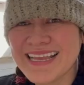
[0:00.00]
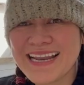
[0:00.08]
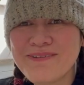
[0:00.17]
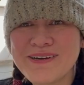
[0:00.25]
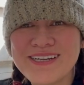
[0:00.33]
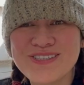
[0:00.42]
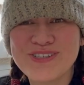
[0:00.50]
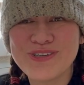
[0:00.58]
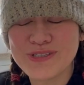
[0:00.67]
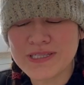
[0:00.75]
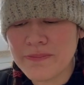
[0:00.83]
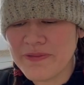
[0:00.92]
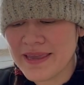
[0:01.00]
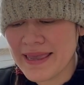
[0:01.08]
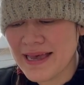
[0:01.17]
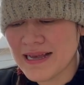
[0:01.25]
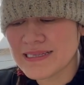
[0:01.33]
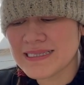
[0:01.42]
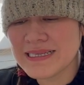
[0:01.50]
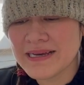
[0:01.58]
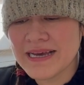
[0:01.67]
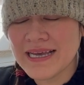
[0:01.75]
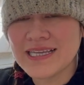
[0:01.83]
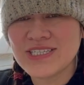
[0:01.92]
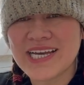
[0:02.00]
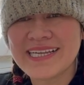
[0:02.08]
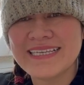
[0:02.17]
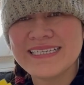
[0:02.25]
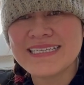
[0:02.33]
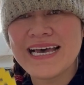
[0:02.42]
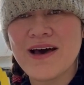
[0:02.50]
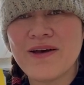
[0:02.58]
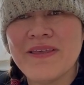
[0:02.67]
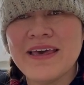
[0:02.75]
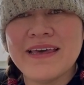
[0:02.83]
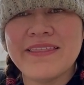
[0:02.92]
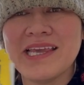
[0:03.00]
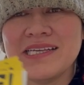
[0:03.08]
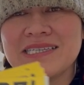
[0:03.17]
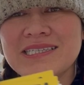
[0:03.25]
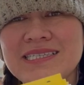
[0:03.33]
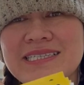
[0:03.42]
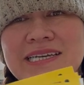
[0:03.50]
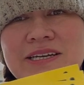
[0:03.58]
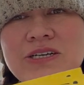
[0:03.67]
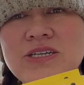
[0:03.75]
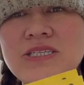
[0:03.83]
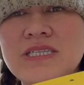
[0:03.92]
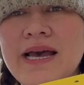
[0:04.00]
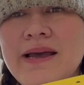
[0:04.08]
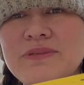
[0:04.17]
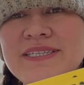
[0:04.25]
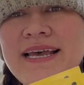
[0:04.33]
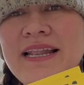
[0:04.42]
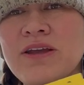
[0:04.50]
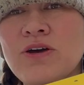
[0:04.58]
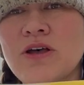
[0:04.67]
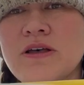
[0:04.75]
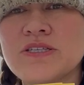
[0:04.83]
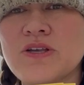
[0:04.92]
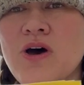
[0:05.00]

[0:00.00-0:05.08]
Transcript: Then I want to show you something else. Check this out. These are stickers I'm selling also